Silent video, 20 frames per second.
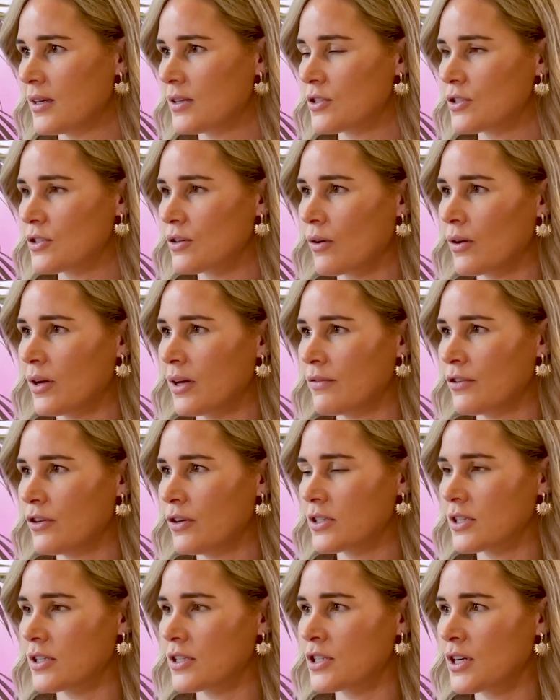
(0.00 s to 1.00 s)
So if you
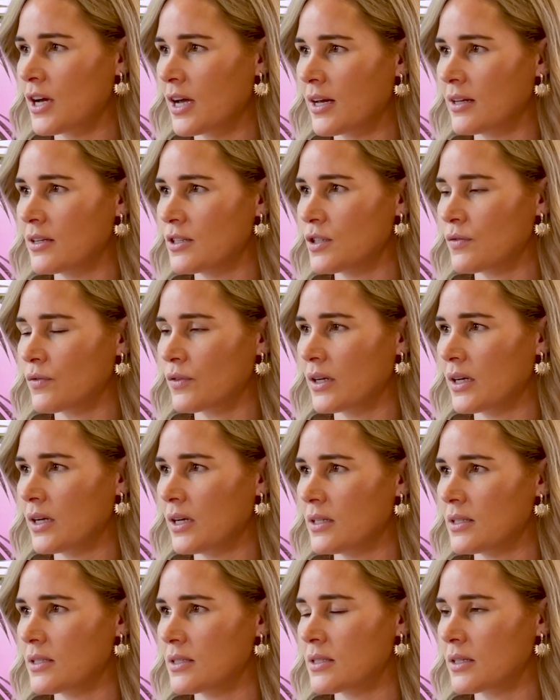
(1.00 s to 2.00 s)
had to change
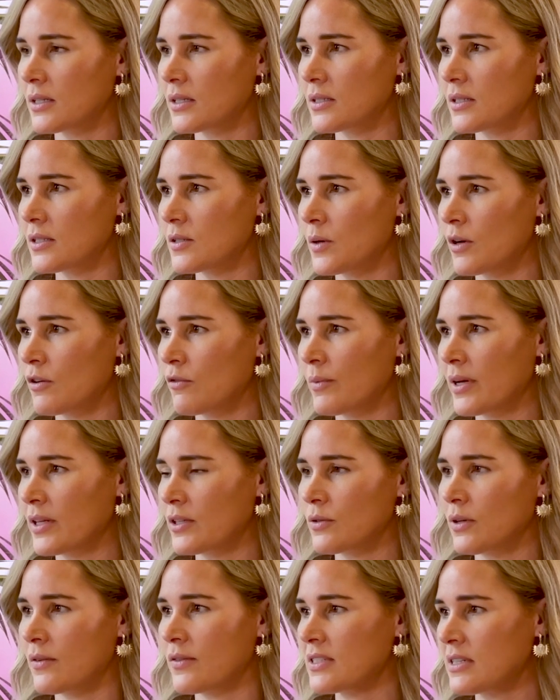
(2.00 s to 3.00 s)
every 6 to 12 months
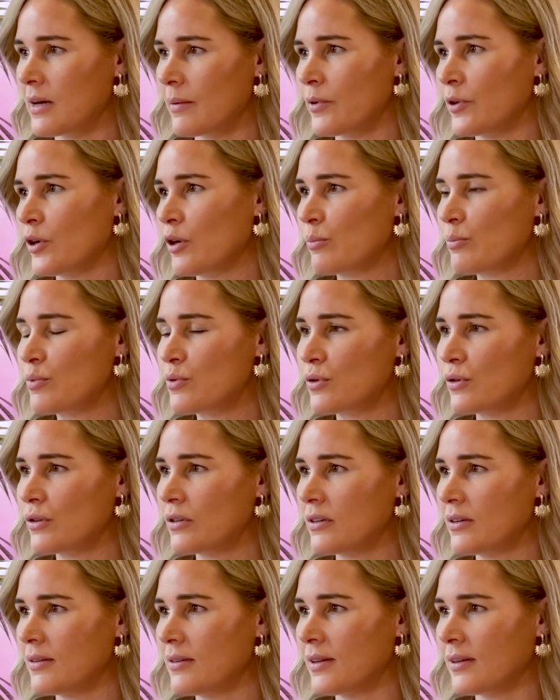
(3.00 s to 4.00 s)
or every time you got
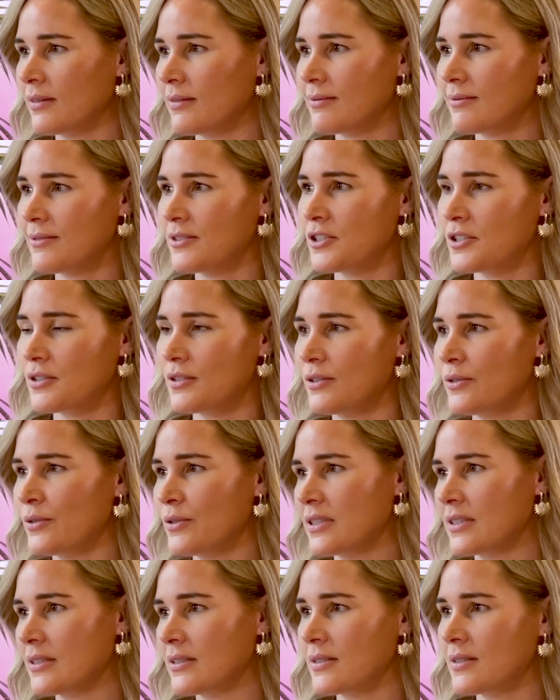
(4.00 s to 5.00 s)
bored, it just
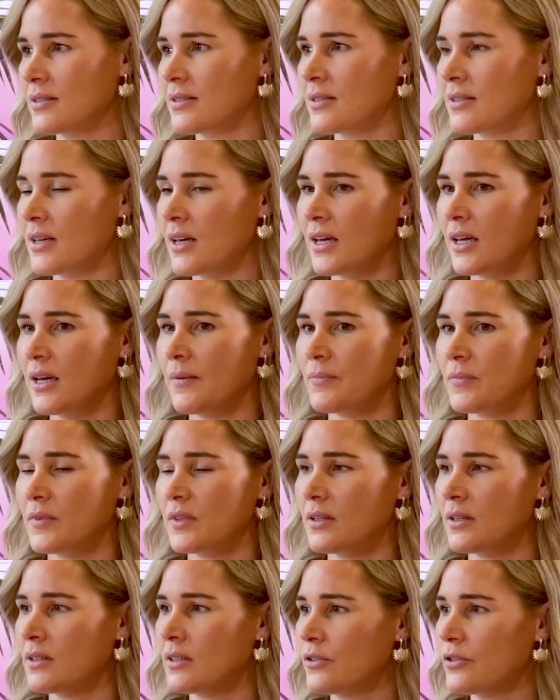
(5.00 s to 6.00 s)
loses.
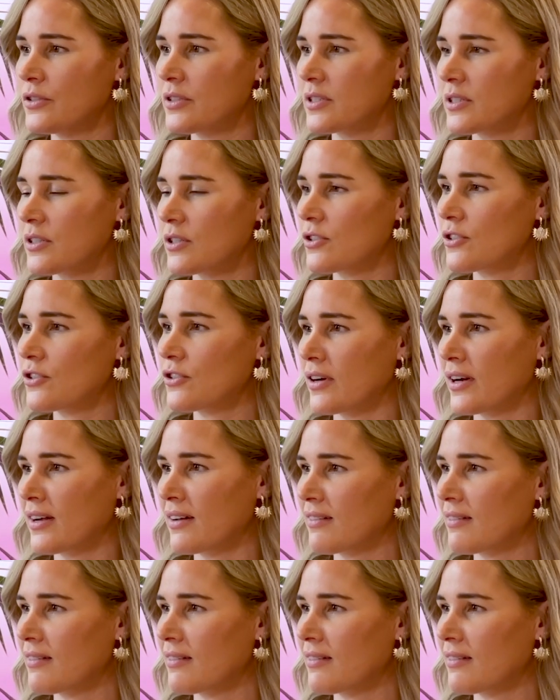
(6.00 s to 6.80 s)
Yeah. It loses the strength.